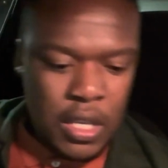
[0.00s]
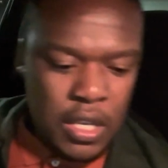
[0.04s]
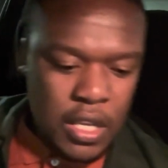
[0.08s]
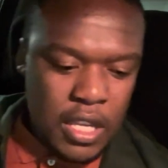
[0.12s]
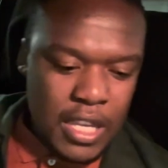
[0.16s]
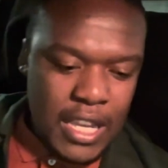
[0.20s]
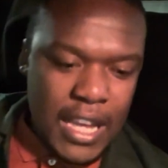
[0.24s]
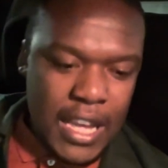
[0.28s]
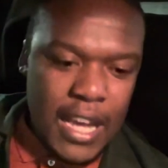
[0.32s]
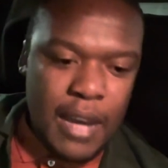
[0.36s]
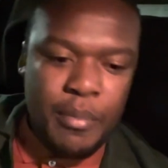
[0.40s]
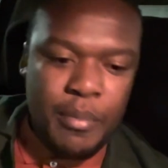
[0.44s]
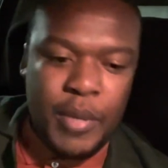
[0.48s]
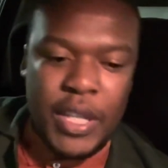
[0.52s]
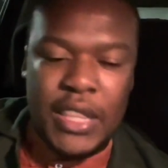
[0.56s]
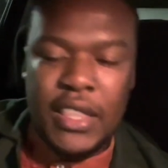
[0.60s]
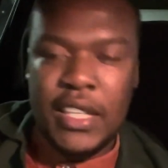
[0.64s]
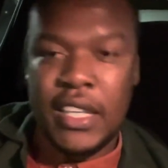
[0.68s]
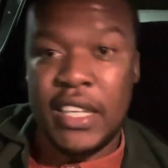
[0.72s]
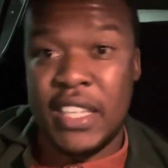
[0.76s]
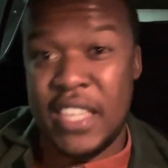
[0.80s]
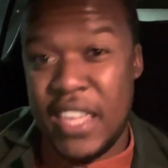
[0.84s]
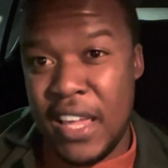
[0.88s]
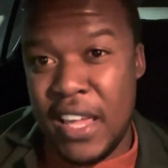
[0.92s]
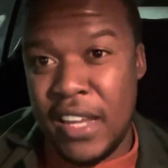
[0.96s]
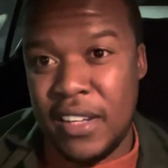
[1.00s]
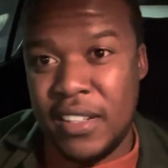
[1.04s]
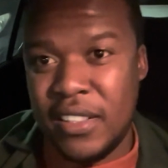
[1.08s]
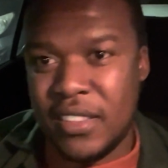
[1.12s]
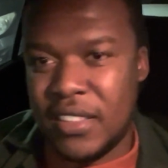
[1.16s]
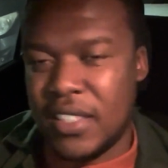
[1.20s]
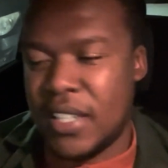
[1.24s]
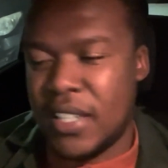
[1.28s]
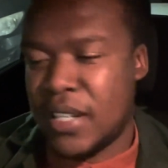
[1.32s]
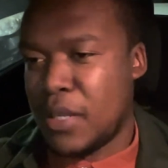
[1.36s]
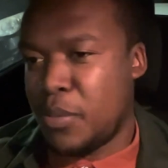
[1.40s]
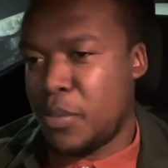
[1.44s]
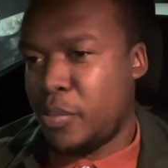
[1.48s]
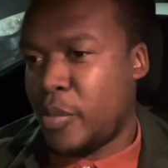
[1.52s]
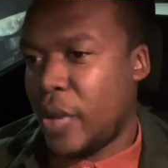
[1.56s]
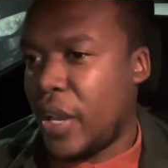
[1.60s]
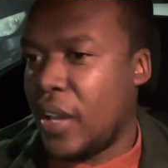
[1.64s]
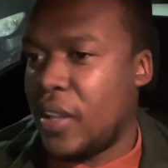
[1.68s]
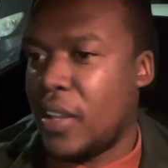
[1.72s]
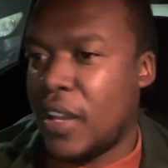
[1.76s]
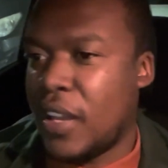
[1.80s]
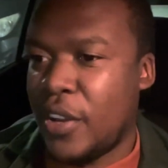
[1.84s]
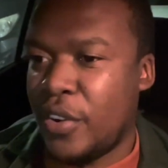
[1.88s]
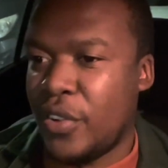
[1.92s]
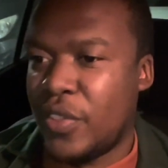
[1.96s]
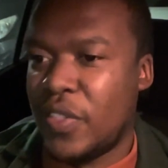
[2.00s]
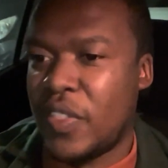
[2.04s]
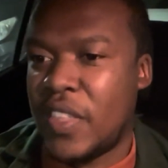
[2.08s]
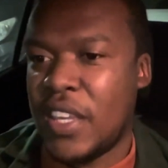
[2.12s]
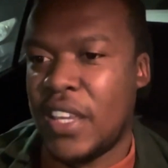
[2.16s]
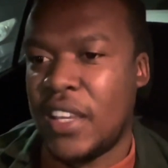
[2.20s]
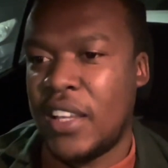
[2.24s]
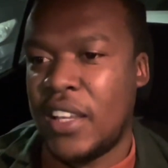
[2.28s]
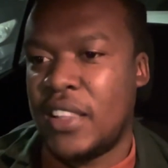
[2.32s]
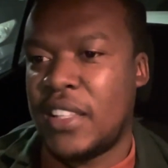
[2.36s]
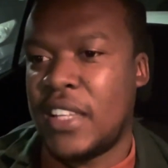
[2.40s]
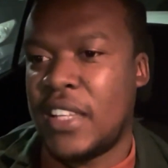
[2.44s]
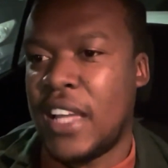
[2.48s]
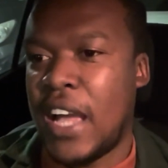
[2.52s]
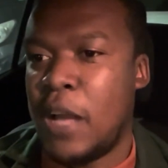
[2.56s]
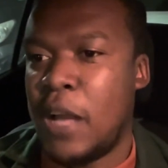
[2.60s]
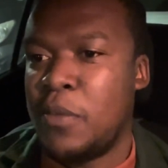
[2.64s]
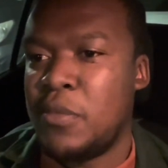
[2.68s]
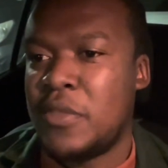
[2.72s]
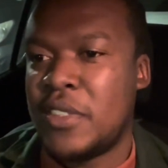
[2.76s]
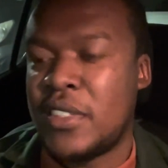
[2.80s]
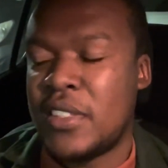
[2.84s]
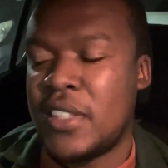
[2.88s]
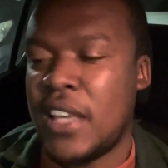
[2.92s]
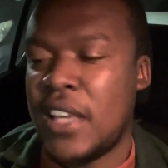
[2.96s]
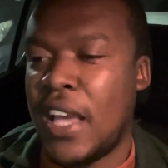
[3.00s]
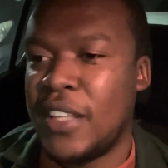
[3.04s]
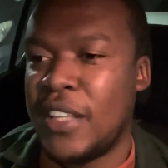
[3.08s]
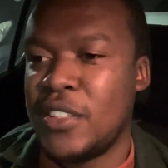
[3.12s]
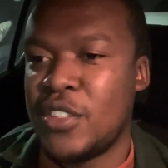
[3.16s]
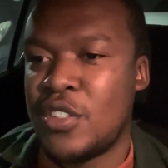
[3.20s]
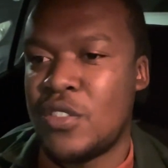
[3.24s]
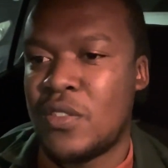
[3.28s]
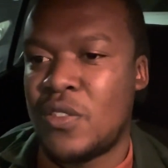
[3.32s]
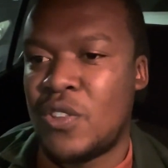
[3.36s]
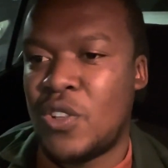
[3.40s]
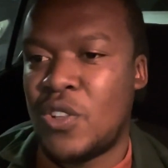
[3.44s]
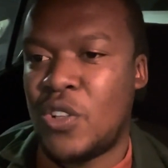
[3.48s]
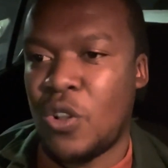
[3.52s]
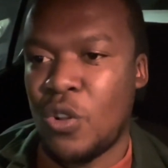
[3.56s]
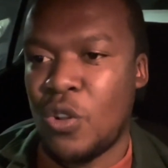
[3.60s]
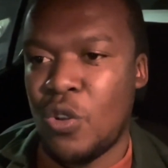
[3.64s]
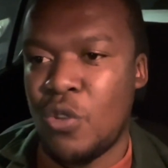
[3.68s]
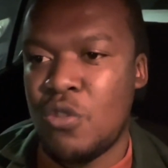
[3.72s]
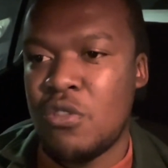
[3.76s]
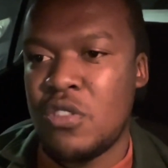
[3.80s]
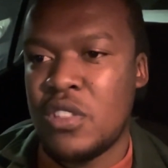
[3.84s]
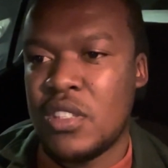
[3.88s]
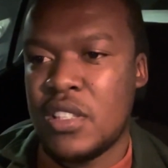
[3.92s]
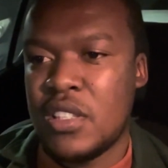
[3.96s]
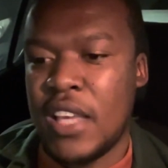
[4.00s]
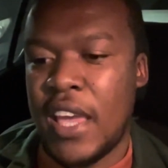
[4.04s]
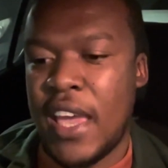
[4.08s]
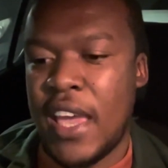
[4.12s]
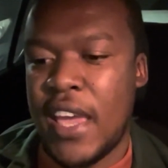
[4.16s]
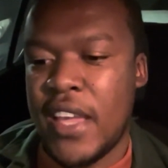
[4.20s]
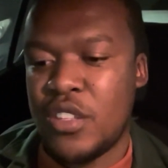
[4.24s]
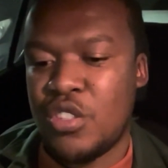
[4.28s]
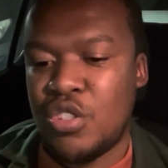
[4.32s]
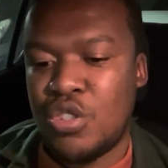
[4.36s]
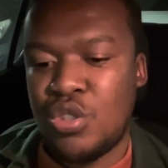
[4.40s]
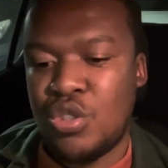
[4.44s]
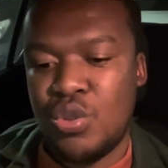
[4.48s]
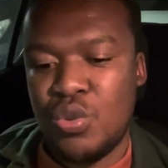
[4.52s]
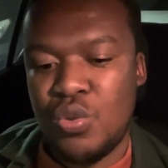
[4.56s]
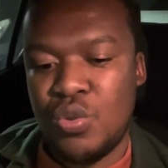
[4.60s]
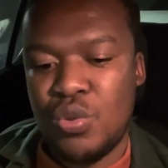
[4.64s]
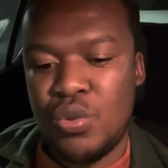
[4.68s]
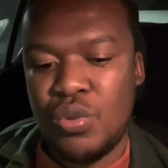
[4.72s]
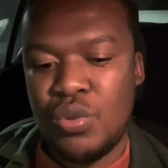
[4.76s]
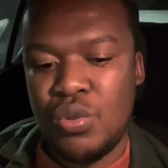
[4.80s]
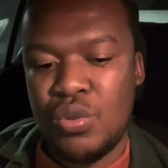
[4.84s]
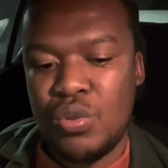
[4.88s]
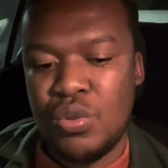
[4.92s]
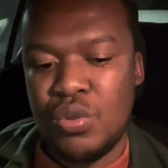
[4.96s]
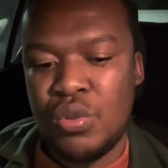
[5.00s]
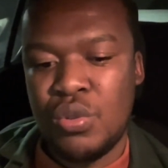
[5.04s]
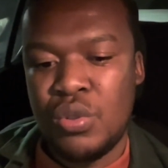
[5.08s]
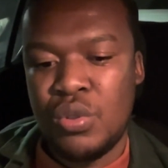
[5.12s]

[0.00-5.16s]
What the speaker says: But the Guyana trip, I don't think it comes as close as to